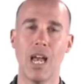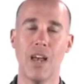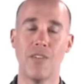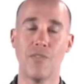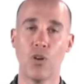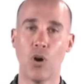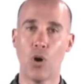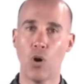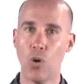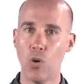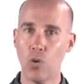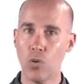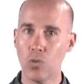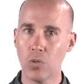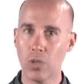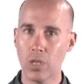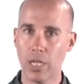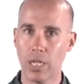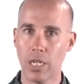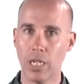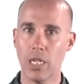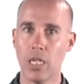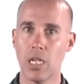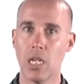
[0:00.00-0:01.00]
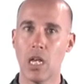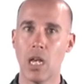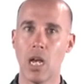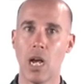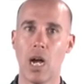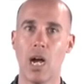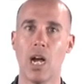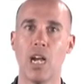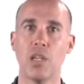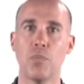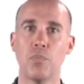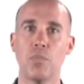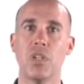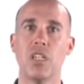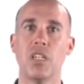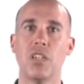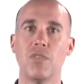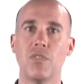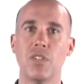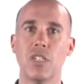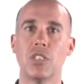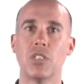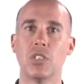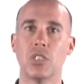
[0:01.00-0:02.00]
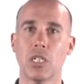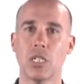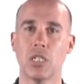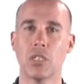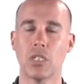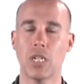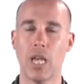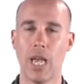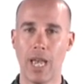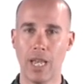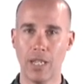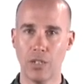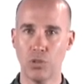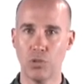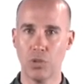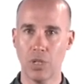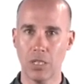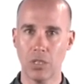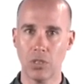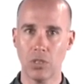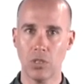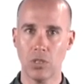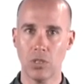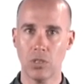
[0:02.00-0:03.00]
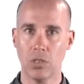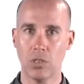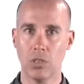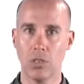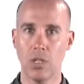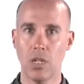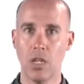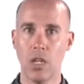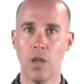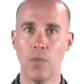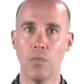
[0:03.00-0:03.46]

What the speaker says: have only IPv6 addresses,